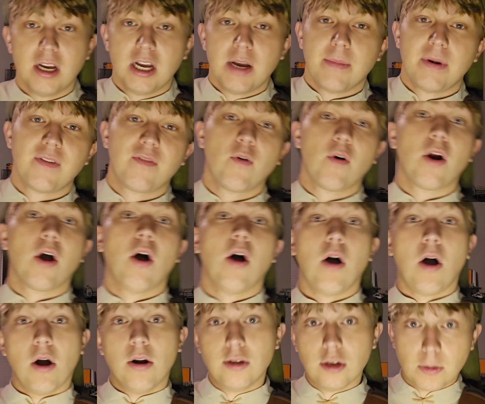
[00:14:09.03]
But if you want
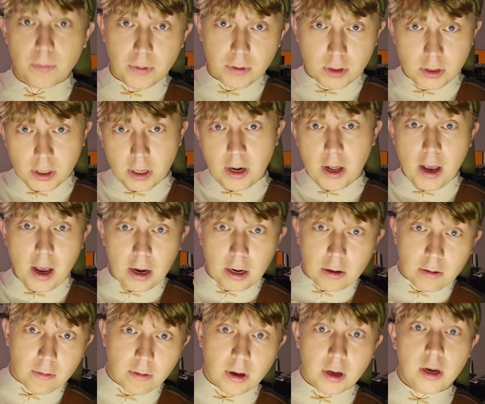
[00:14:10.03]
100%
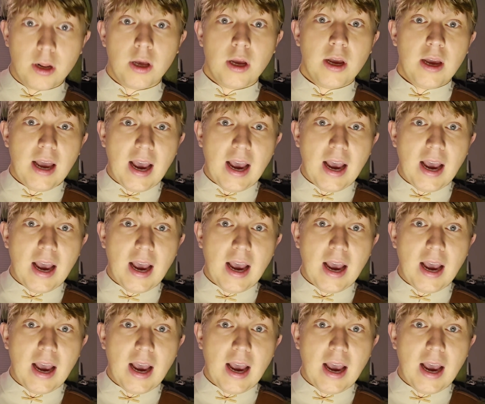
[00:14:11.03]
accurate,